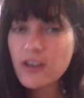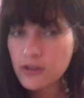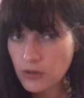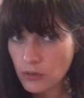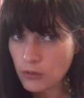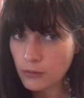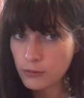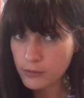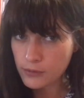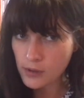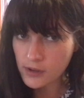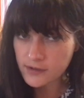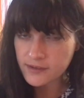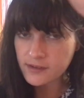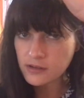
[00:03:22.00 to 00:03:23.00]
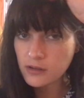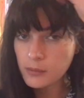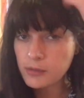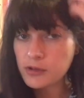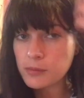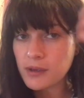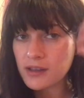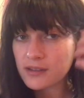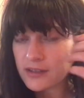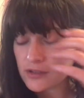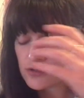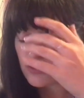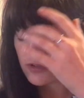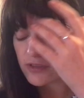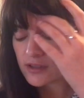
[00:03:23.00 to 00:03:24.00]
the whole still able to buy
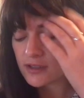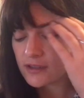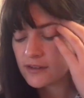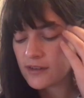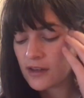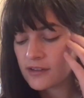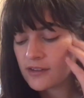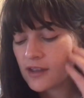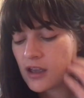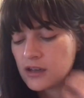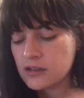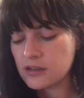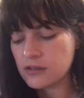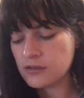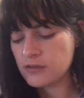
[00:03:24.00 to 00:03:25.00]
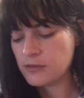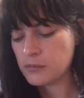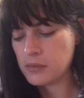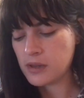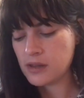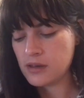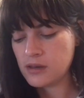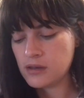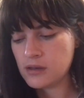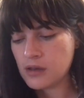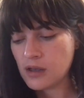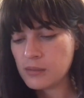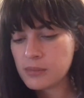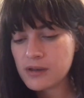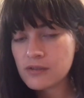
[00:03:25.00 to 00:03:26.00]
essential things, that's kind of been
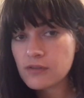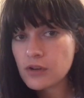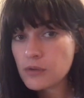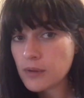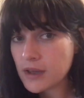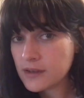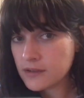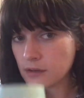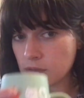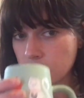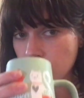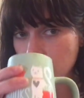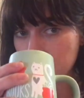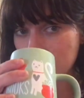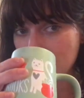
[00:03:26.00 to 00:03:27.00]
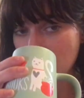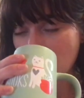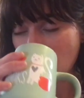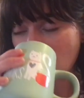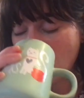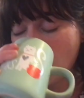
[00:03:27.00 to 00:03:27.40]
a bit of a gray zone for me,